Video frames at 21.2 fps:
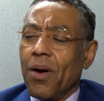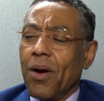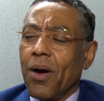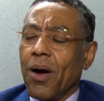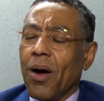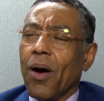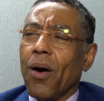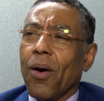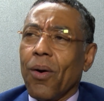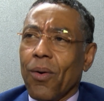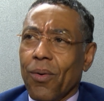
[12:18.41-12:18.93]

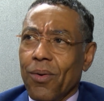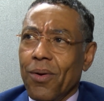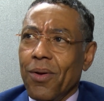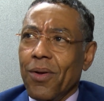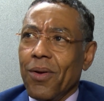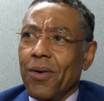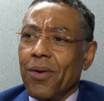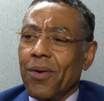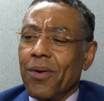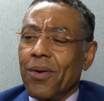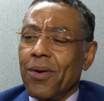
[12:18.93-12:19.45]
"Oh,
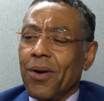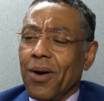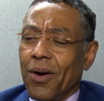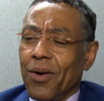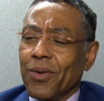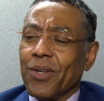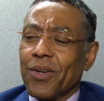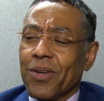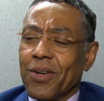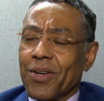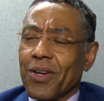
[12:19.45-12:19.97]
oh,
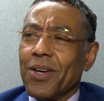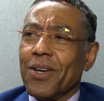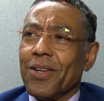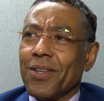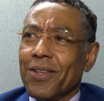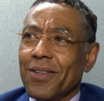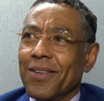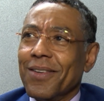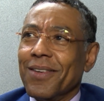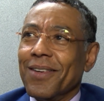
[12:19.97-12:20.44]
you're good."